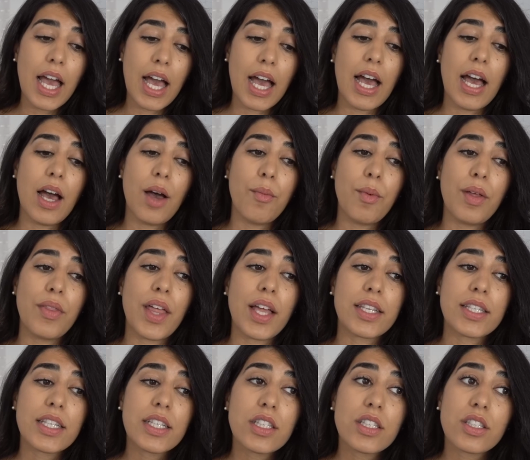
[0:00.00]
and that
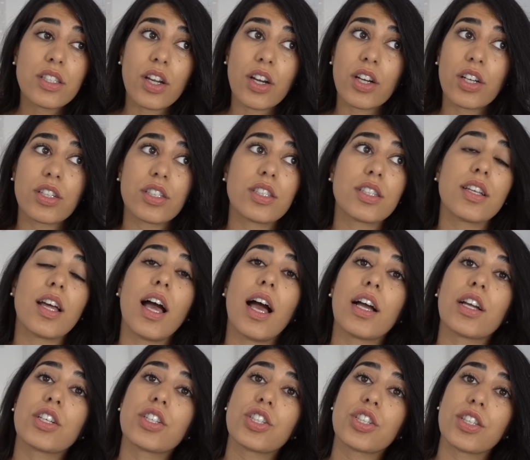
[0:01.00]
did start
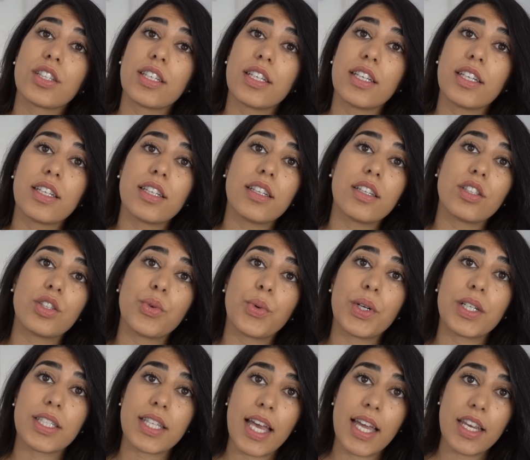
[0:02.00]
actually
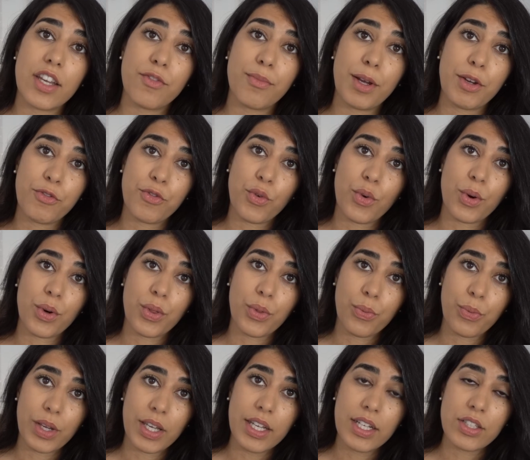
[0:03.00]
towards the end of my 4th
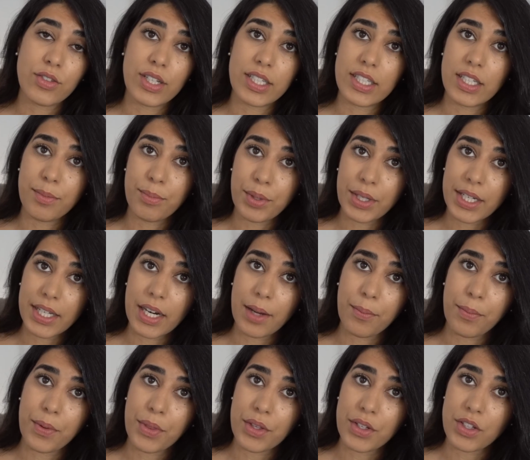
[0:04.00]
week. So I did bring it up
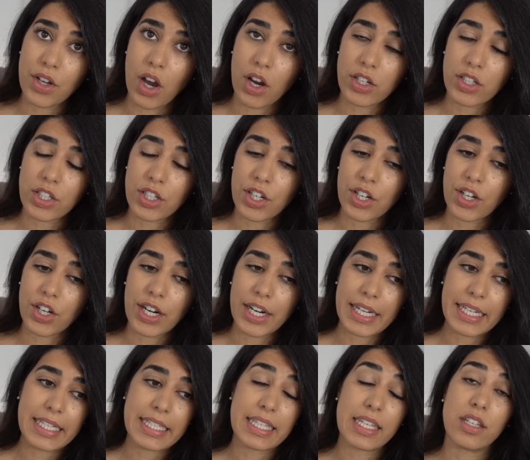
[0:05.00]
with the doctor, and
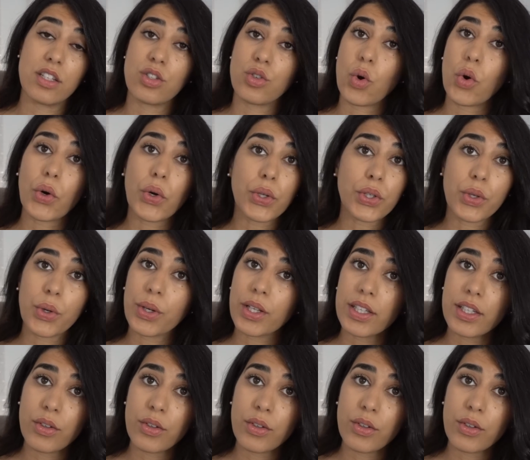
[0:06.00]
he said it's totally